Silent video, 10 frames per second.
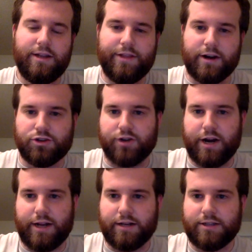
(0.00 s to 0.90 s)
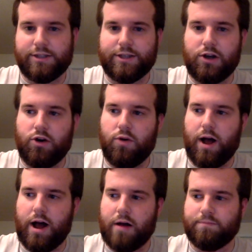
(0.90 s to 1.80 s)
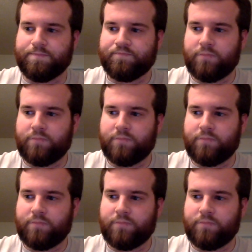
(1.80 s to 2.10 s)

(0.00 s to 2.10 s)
to their training. So,